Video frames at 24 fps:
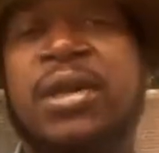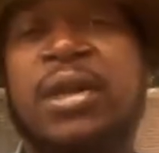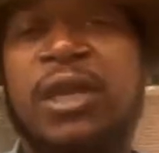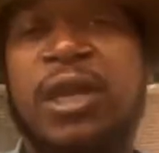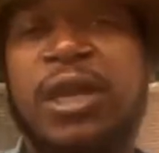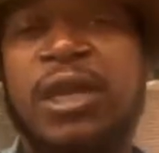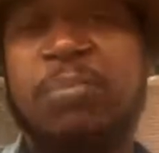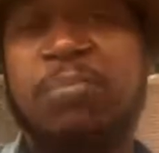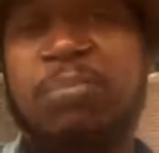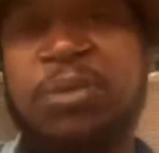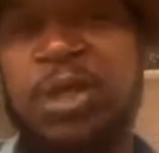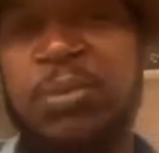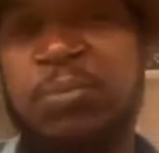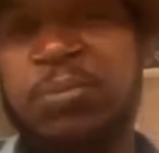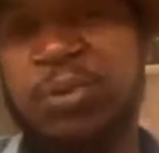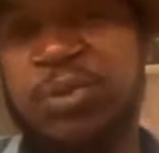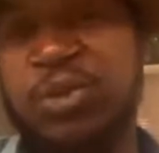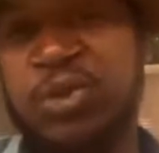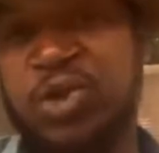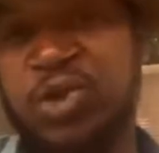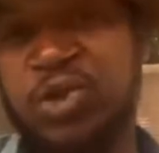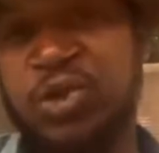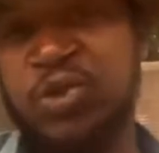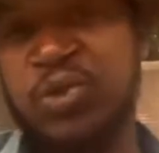Let
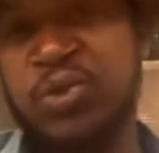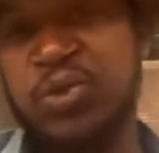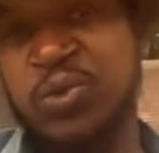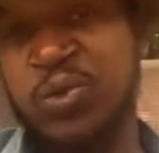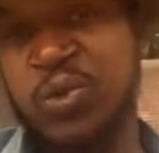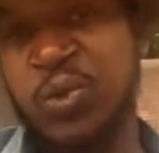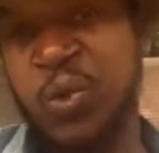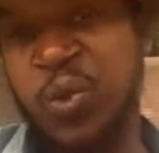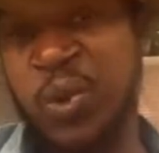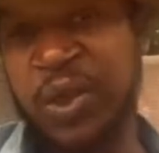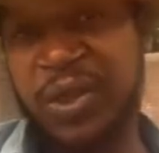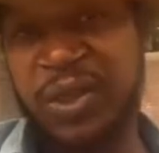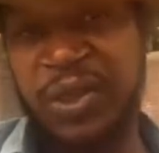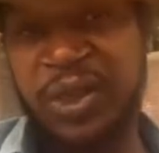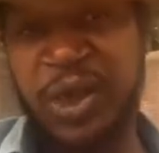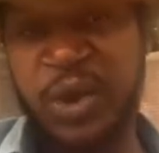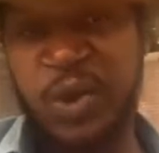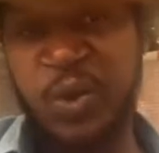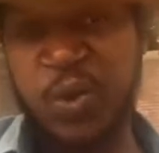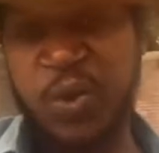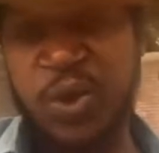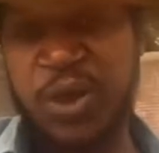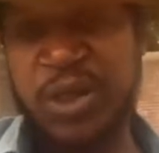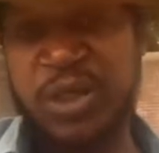people do what they
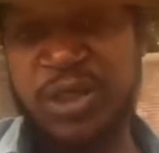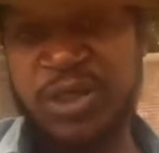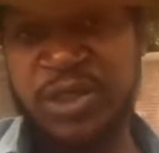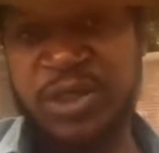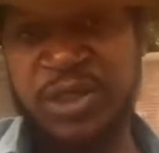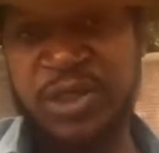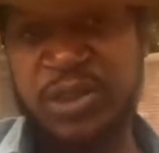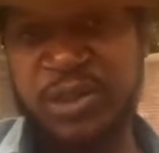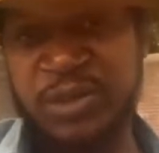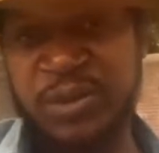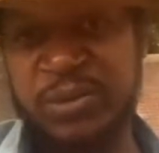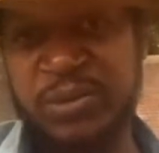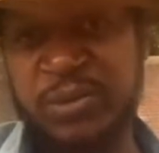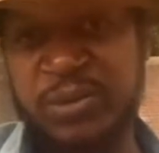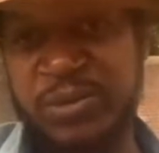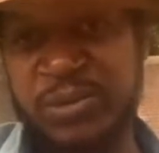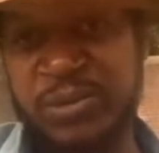want to do